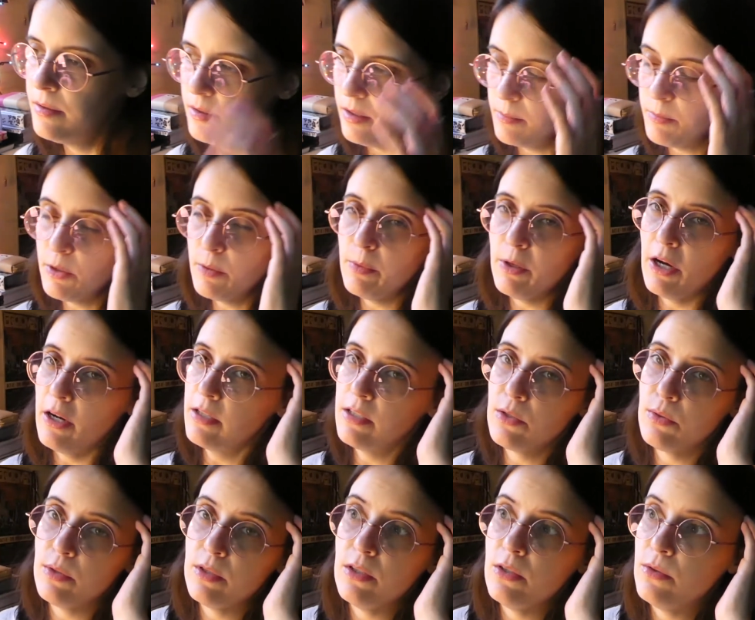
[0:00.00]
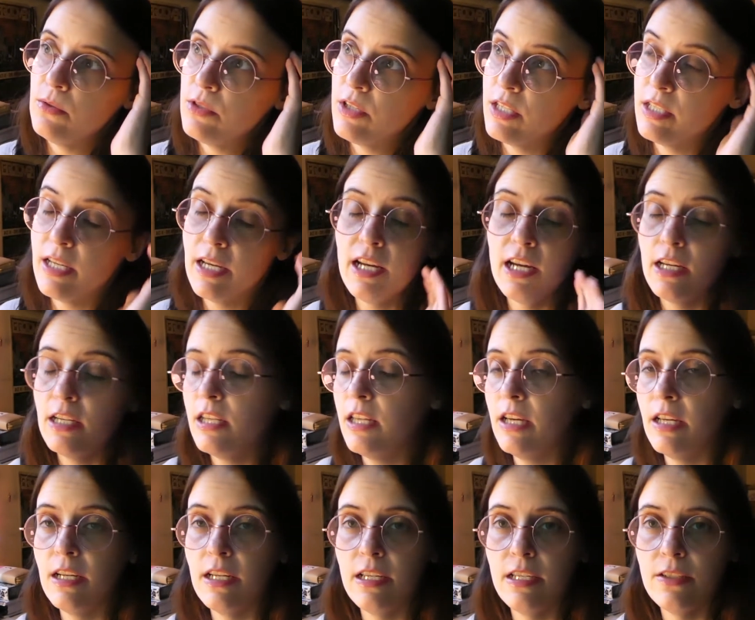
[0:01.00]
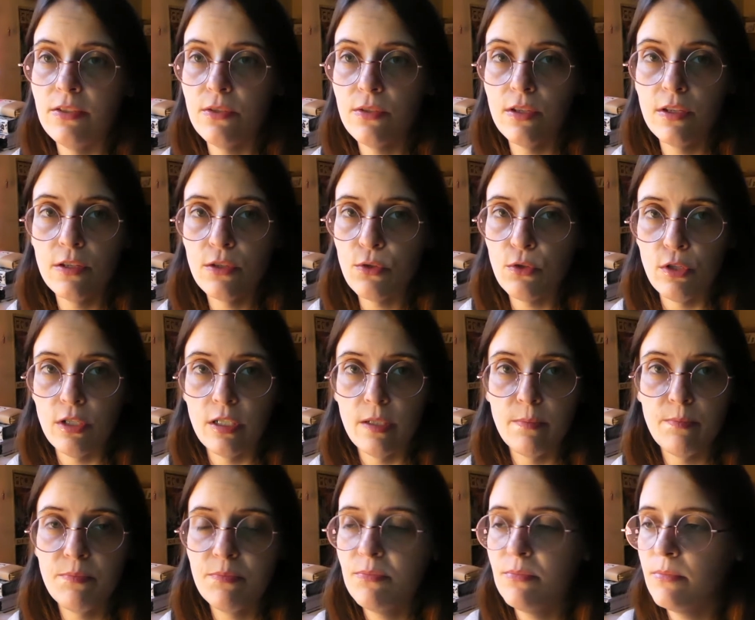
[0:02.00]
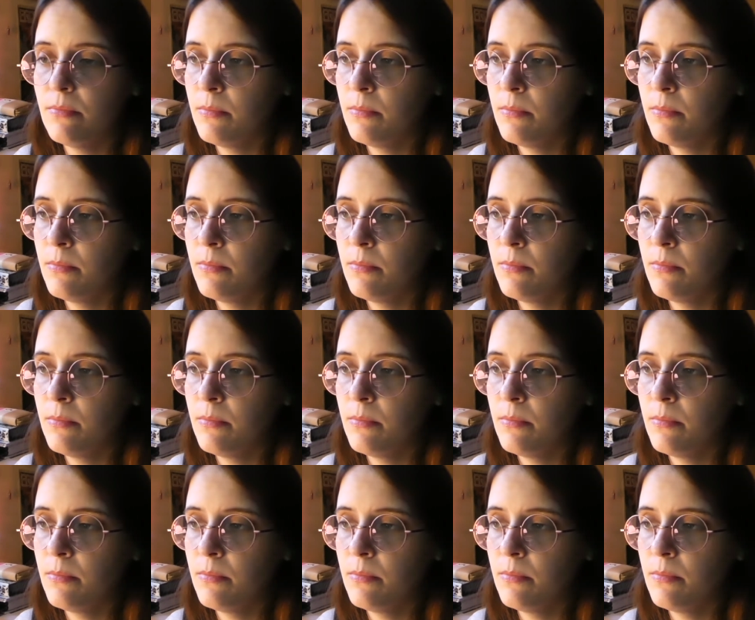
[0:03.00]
I'm gonna be honest with you, since I had that hazelnut cream,